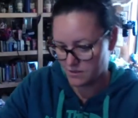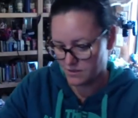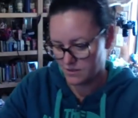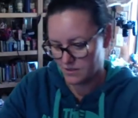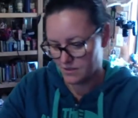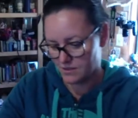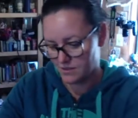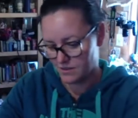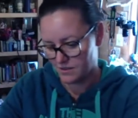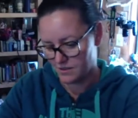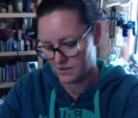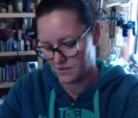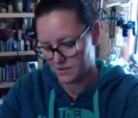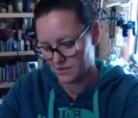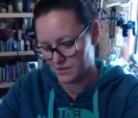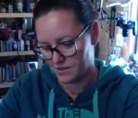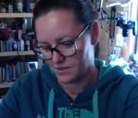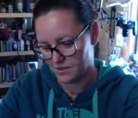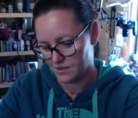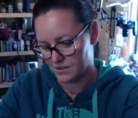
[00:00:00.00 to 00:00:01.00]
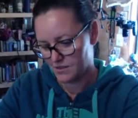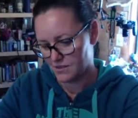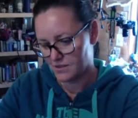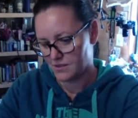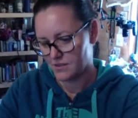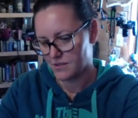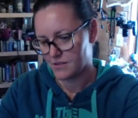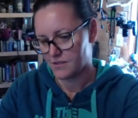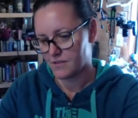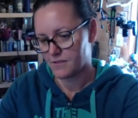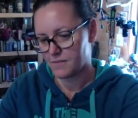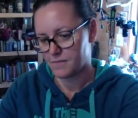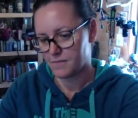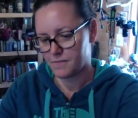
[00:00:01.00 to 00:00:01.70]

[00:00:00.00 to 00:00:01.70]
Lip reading: (no one is talking)